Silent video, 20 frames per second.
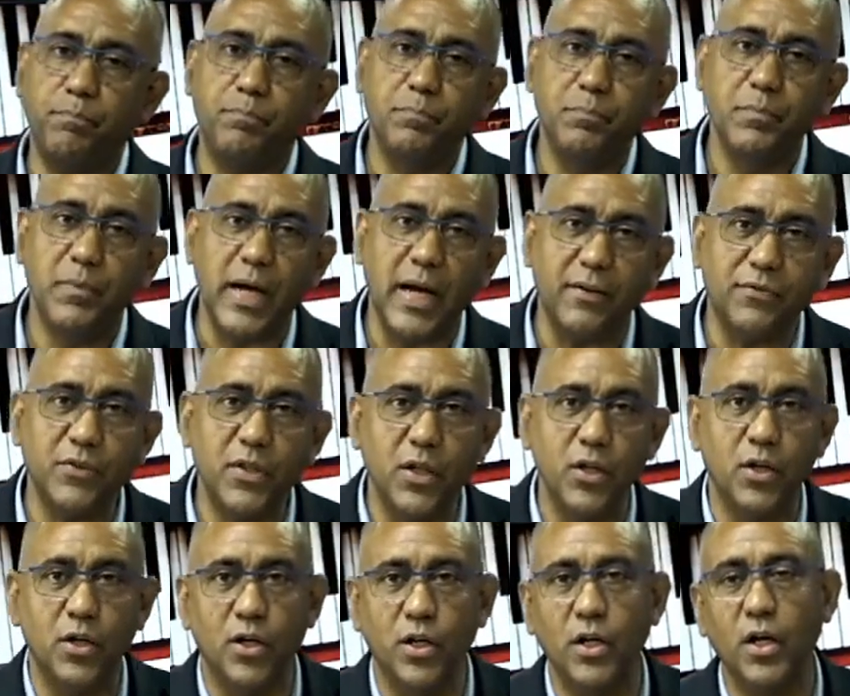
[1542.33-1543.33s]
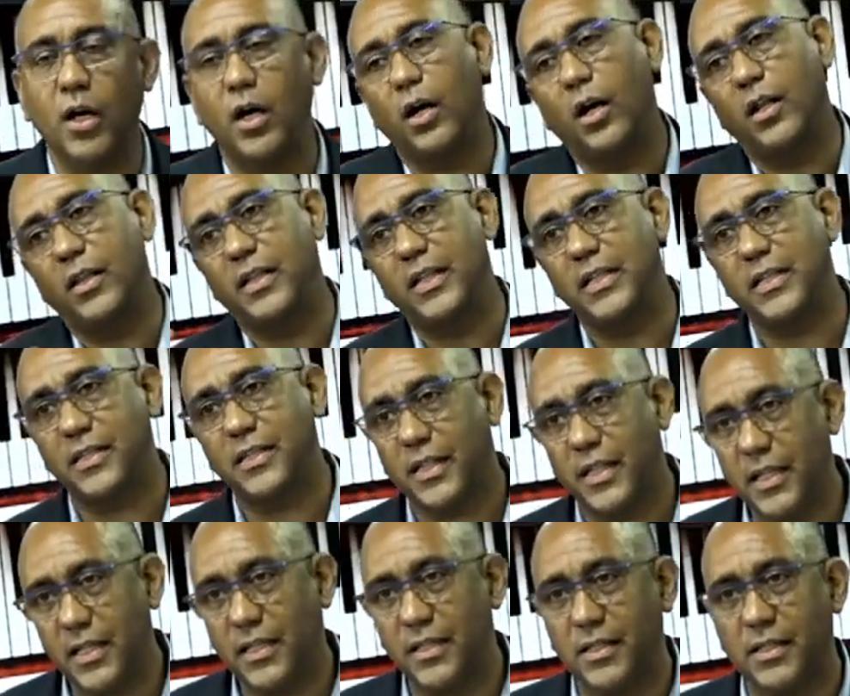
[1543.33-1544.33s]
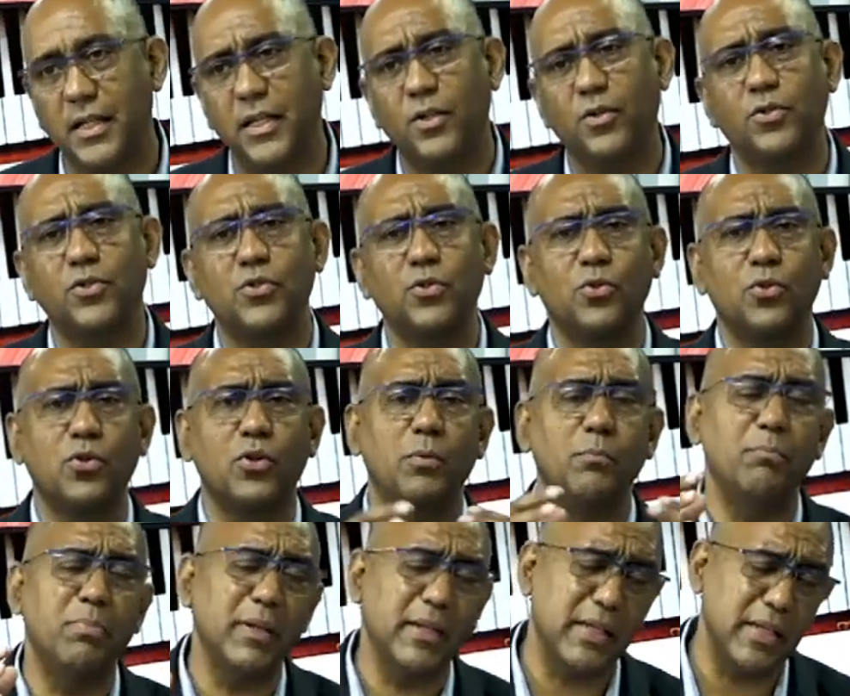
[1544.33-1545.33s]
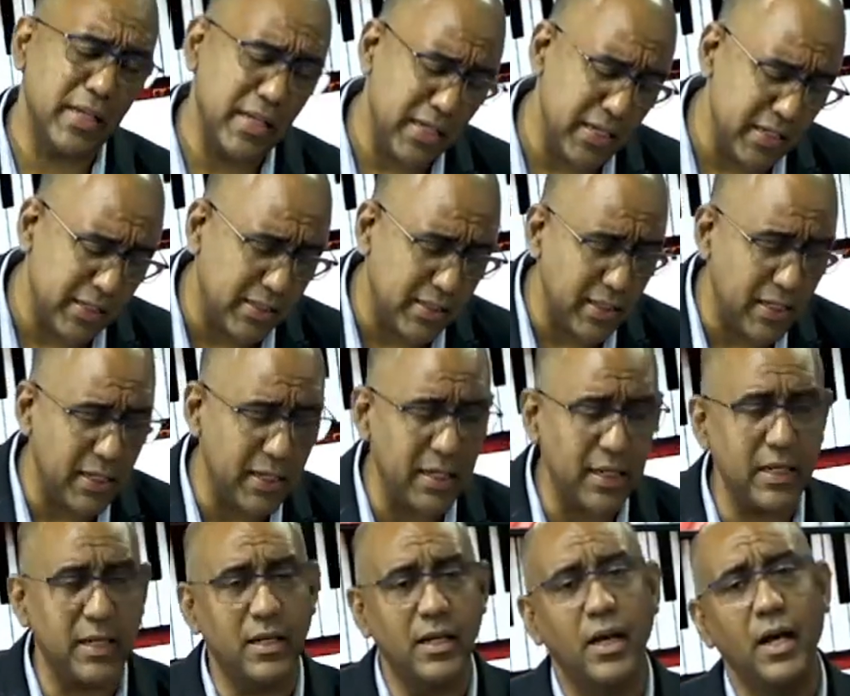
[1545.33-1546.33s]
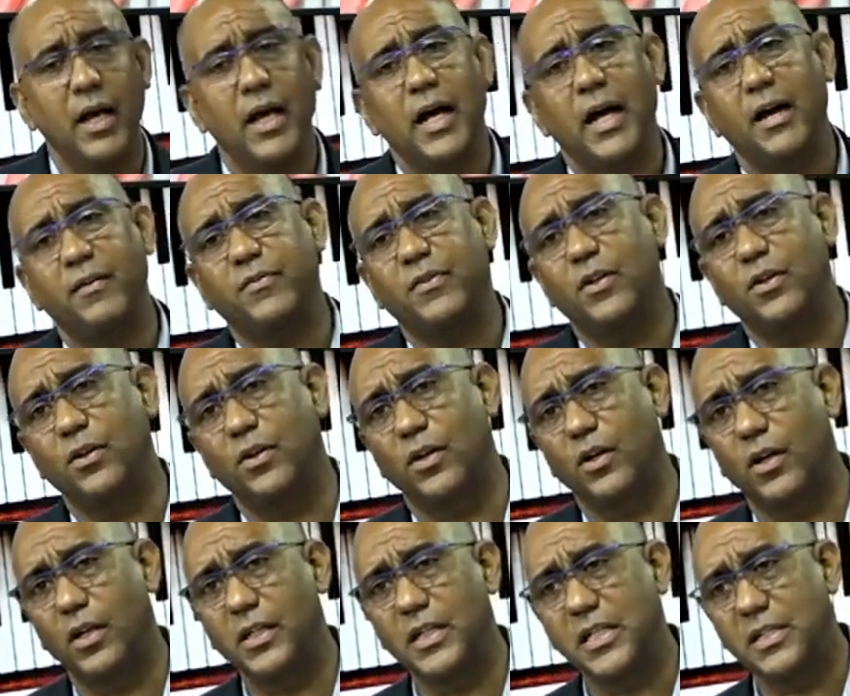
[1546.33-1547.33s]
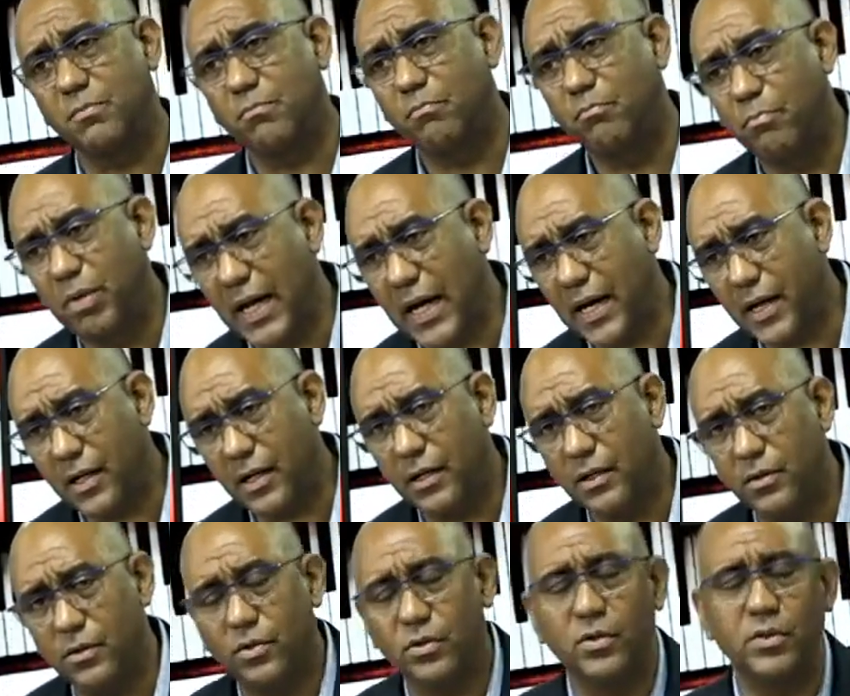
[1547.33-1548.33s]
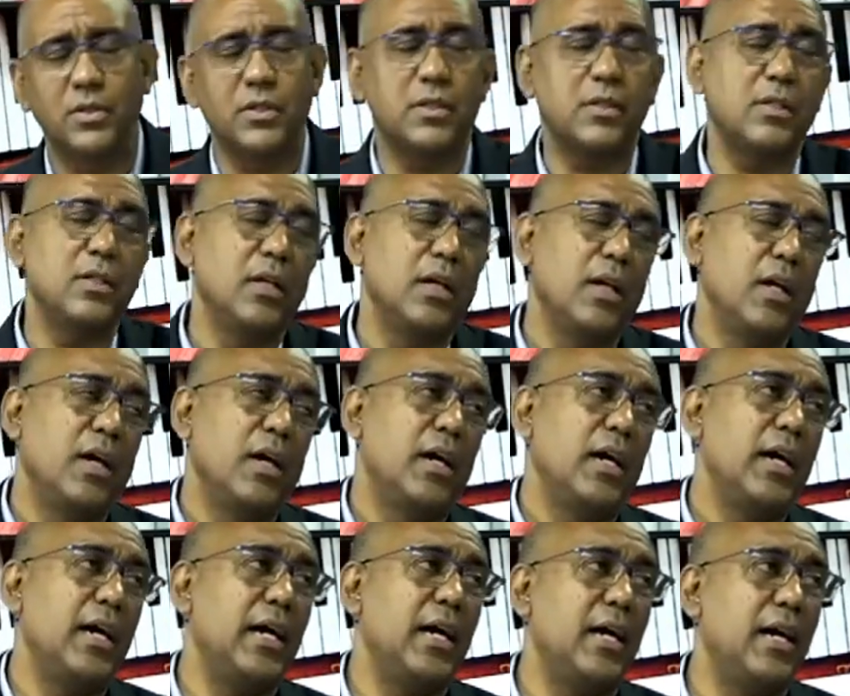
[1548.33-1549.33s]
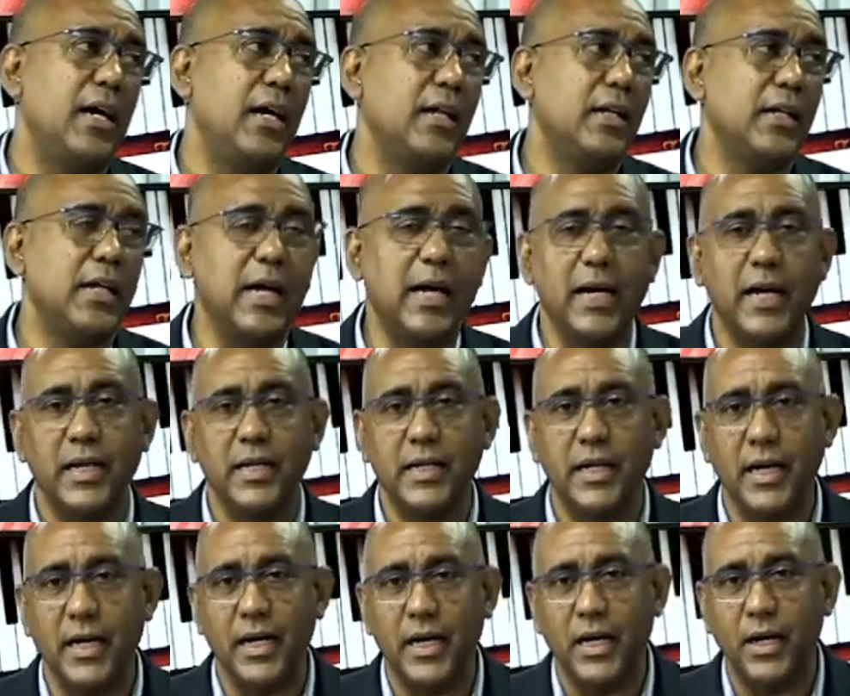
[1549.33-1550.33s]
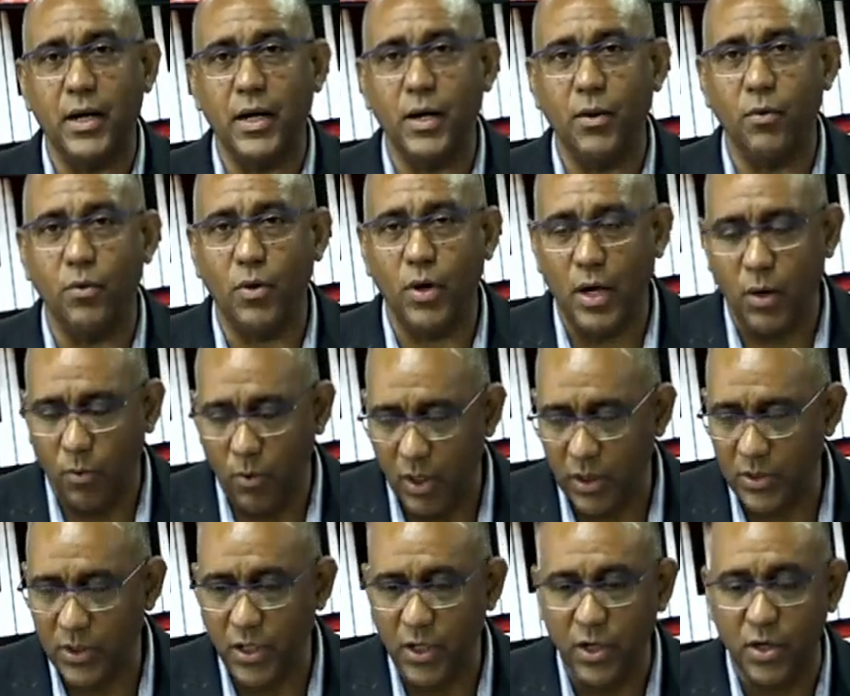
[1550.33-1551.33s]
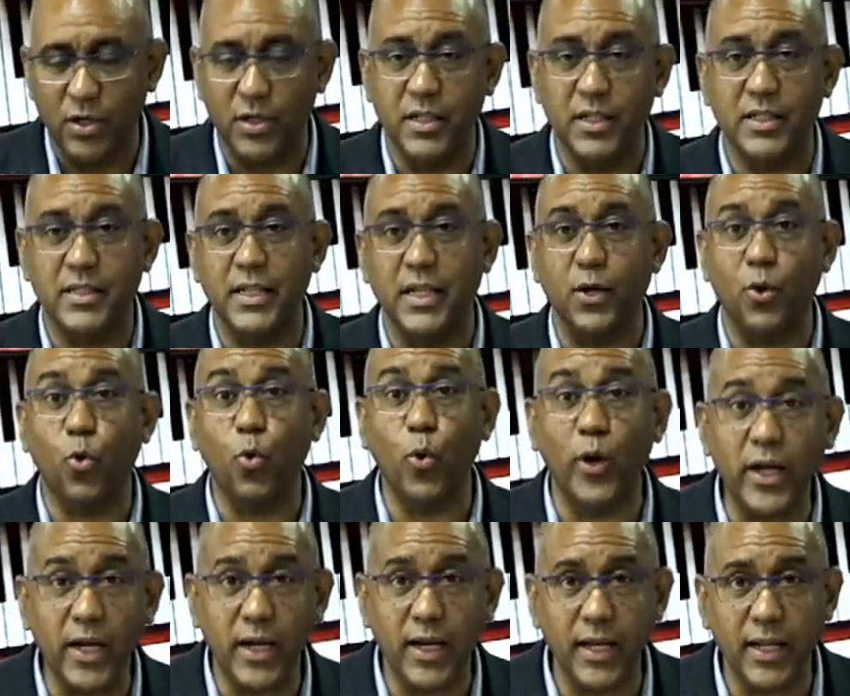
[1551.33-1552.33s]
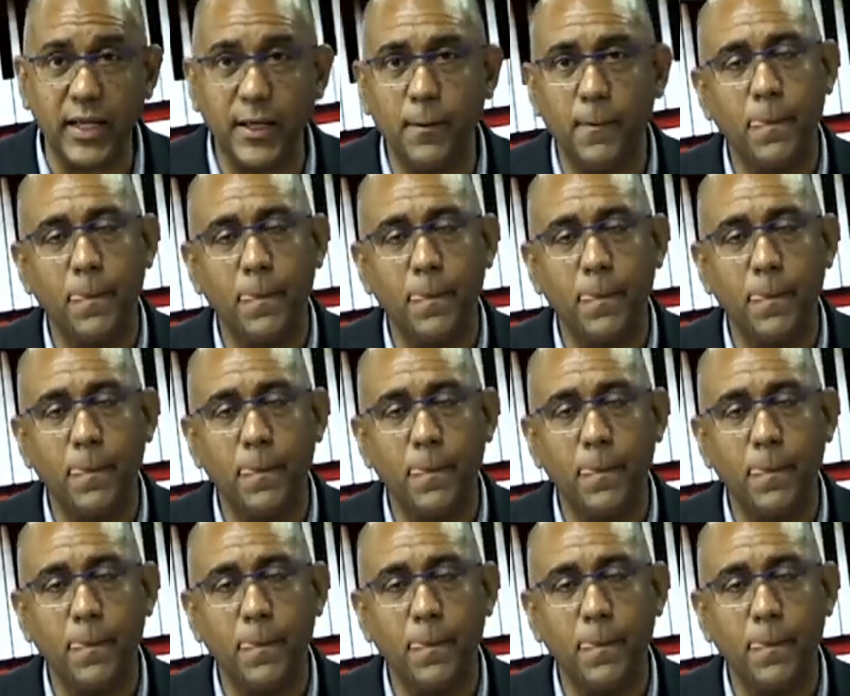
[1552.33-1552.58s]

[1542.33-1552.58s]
have to learn all these keys? They look so complicated. I have to learn all these black notes, and I want to learn this thing quickly.